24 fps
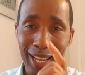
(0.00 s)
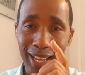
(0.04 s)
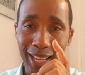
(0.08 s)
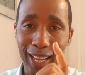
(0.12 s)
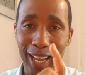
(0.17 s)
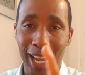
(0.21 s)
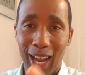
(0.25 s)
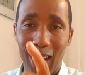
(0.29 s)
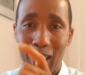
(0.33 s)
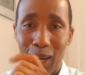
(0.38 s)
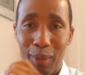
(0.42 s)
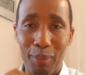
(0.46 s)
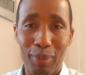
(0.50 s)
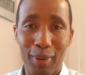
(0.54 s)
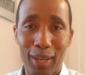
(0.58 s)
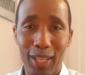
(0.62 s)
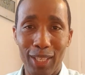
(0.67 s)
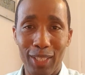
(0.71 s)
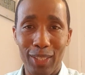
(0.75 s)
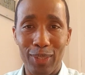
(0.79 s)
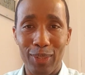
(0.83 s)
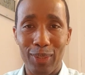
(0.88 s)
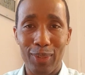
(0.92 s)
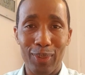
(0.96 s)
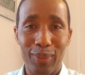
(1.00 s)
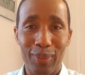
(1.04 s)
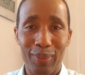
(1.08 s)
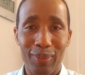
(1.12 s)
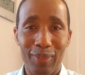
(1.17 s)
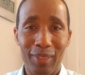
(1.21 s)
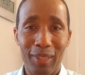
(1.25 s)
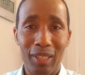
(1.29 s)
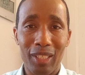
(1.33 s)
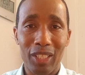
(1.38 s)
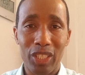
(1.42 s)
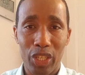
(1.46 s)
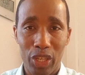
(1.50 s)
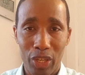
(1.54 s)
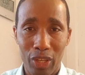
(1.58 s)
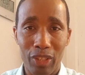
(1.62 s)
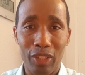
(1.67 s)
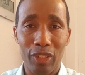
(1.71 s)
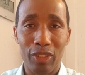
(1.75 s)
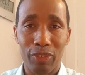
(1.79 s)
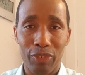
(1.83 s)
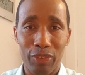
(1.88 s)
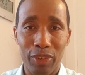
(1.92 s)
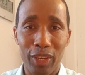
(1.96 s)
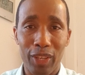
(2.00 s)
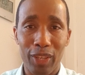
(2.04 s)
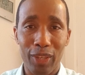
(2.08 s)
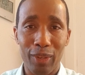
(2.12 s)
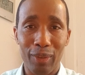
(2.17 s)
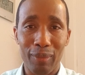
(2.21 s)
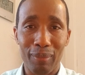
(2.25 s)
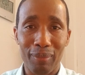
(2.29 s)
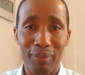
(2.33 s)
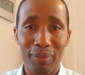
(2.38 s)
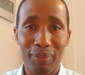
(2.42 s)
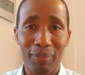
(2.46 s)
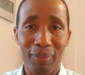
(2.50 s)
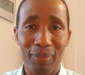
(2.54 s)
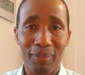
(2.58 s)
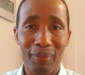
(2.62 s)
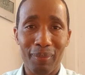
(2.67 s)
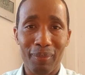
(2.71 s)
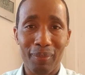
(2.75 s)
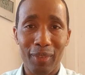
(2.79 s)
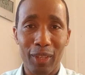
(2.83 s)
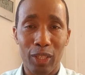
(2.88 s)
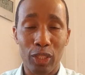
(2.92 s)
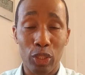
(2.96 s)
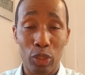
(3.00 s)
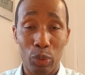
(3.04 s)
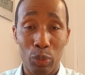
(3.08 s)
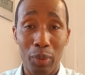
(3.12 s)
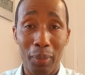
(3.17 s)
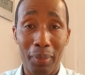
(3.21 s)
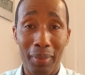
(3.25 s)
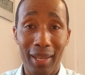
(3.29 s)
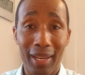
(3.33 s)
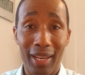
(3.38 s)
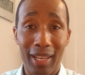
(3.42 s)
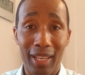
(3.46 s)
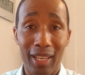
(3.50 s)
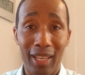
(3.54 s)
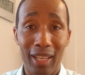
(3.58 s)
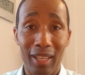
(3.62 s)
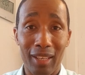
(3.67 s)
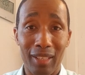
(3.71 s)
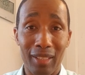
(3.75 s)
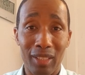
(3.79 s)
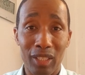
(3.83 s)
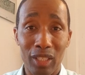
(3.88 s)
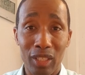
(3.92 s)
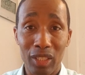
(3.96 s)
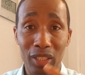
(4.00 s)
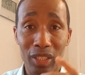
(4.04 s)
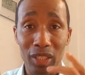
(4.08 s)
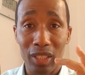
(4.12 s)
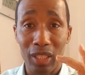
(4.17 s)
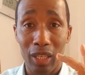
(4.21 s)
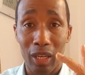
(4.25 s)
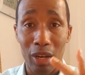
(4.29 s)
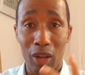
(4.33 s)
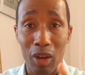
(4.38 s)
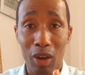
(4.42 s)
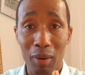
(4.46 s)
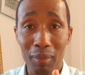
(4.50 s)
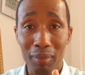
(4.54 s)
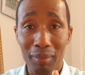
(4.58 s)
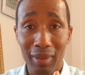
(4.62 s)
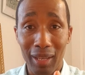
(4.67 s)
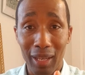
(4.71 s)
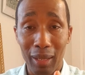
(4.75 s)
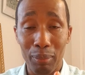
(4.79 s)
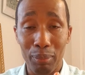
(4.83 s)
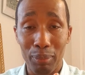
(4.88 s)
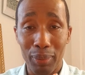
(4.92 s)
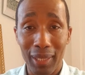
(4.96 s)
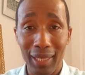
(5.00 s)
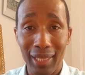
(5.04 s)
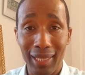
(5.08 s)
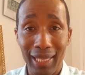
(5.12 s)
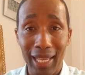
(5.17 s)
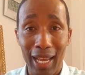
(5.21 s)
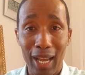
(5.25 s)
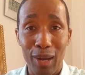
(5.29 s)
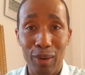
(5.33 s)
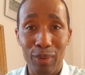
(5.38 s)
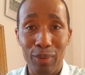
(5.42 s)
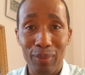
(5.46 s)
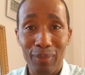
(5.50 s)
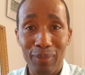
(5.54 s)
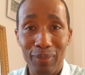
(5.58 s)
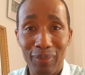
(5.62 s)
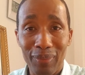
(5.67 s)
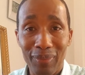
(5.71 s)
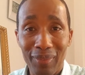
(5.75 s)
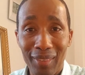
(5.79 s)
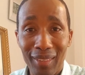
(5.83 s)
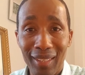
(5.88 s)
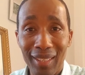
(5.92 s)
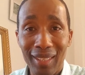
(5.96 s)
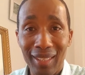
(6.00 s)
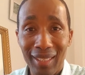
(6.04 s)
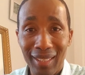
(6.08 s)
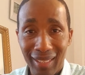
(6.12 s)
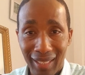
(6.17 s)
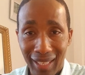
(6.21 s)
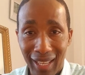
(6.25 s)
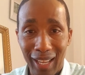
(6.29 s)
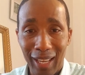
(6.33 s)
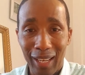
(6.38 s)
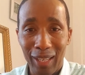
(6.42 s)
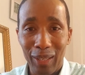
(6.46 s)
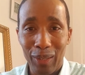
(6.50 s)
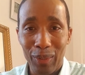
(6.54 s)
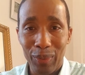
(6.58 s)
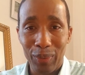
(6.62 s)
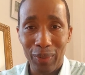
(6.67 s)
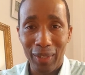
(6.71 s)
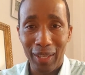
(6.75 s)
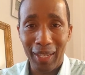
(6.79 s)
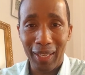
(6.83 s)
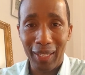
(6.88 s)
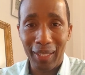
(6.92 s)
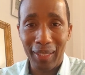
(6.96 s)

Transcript: God bless you. Share this video. Until we meet again, shalom and peace out. Hallelujah.